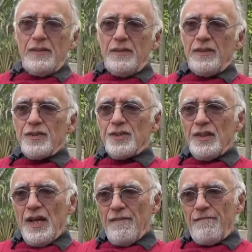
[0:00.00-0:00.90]
There's a
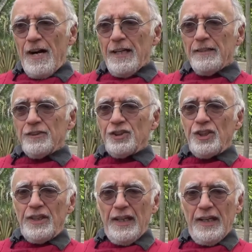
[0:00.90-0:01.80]
lot of violence
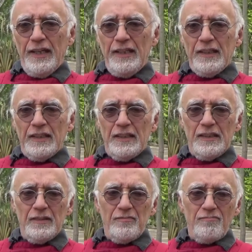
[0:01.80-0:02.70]
today.
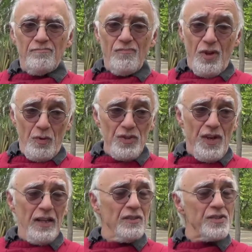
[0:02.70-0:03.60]
Uh, there was
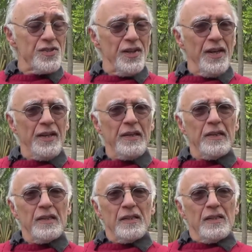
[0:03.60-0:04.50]
violence then.
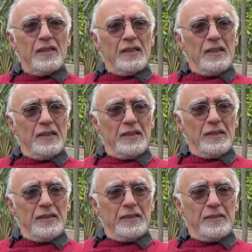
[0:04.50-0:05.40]

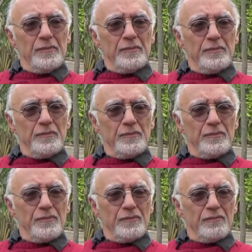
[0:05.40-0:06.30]
Uh,
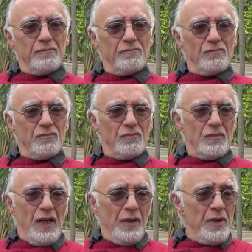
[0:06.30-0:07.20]

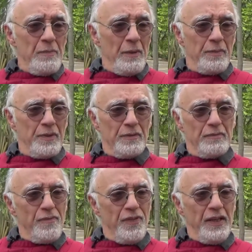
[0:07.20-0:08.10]
I remember
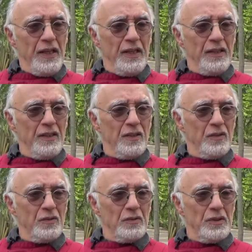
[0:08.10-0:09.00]
thinking, you
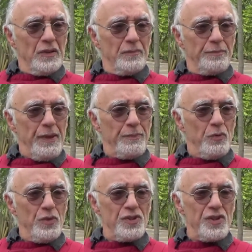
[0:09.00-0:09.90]
know, uh,
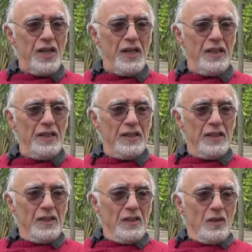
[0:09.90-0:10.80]
people would say,
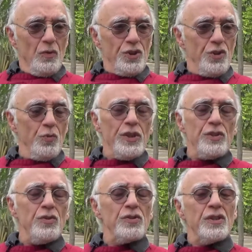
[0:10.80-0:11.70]
what should we
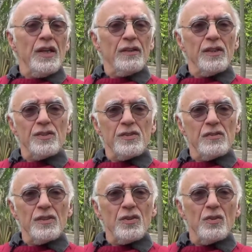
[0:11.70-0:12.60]
do tonight? Let's
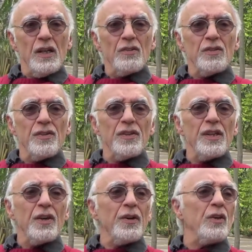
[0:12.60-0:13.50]
let's go down to the
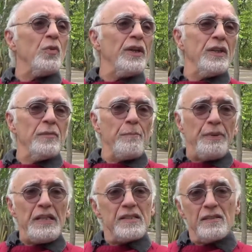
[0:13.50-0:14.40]
Dairy Queen and
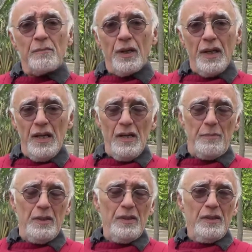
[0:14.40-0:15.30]
beat somebody up.